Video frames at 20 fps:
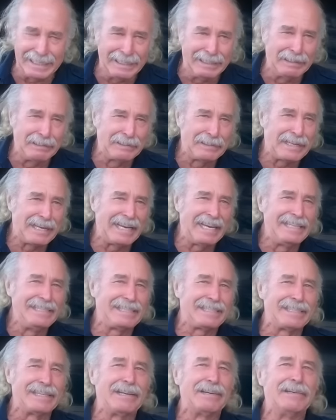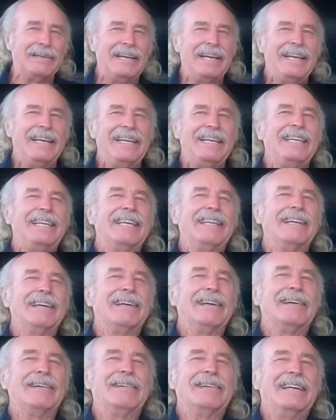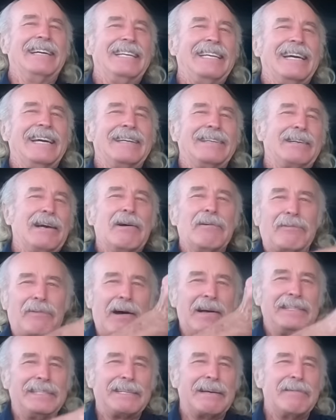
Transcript: okay, so you know, yeah, go find